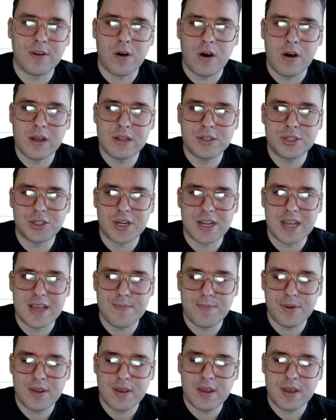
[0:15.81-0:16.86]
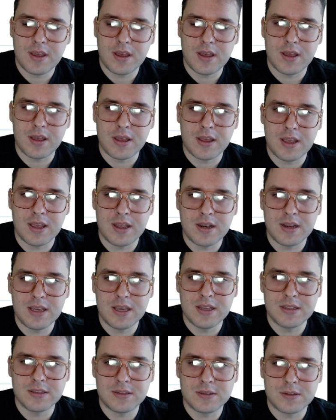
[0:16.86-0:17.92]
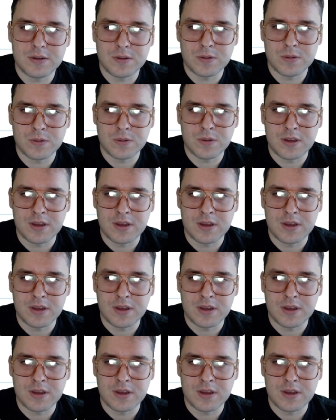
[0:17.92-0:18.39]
Onshape and into